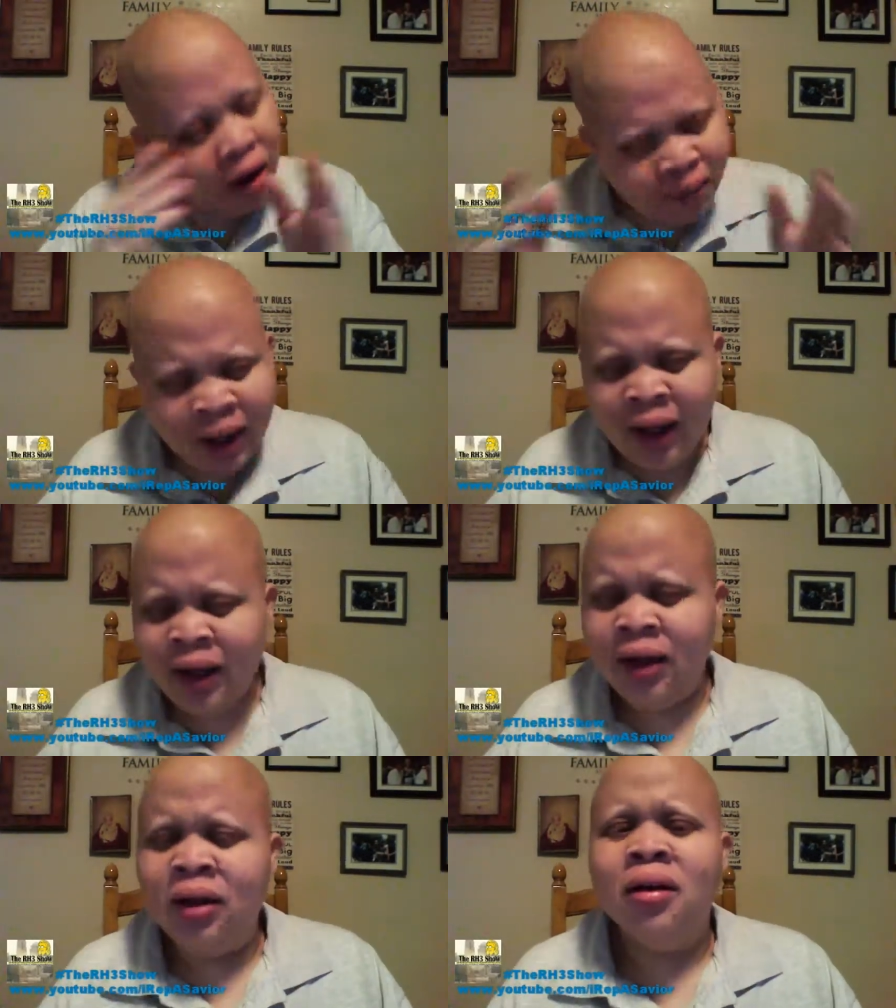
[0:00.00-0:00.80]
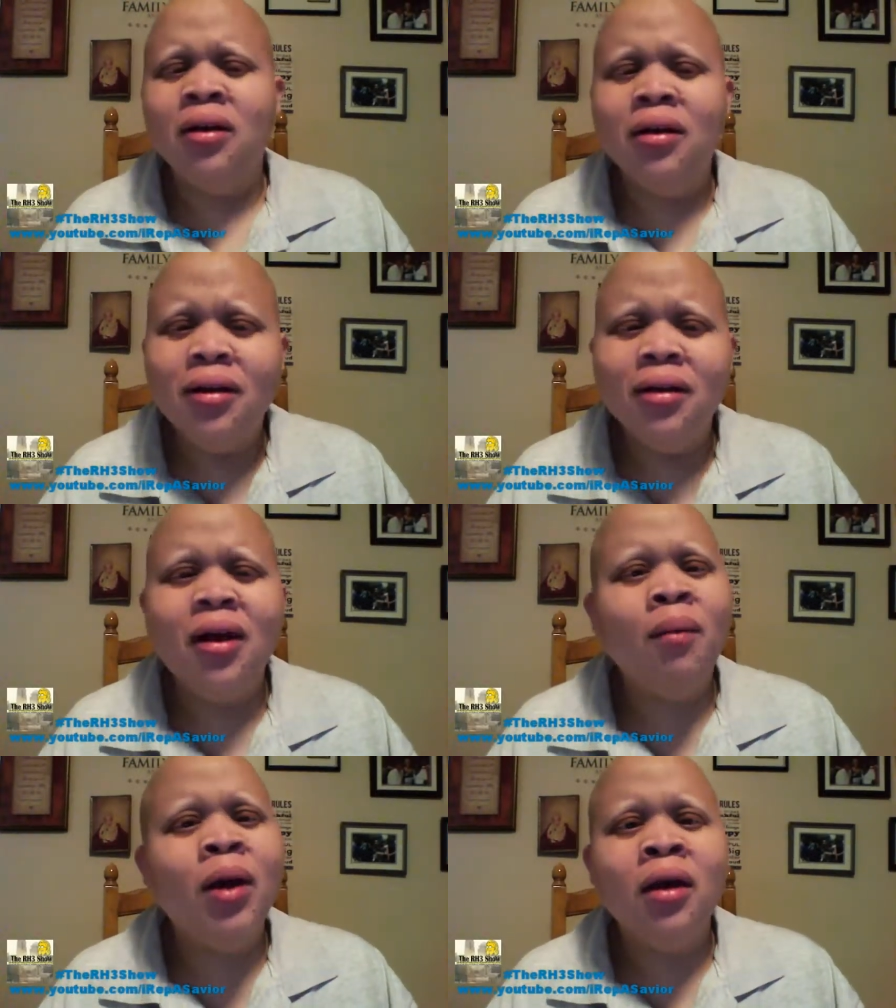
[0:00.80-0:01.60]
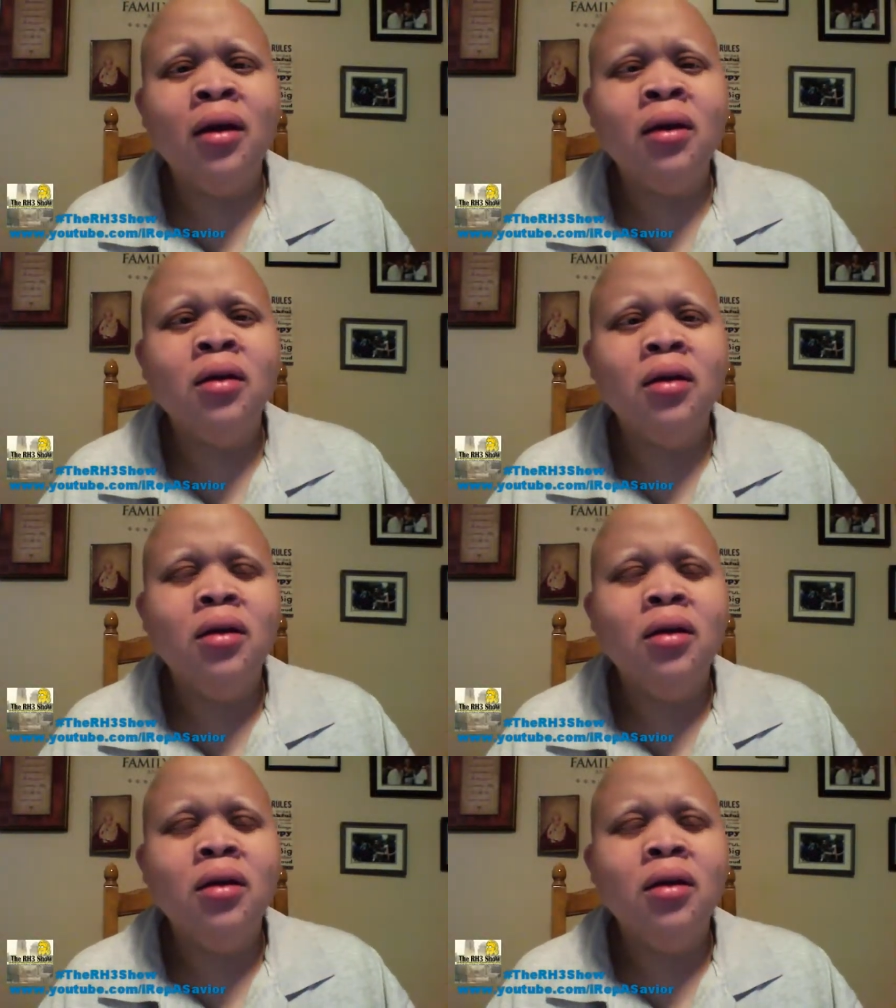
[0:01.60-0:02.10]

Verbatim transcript: Man, I mean,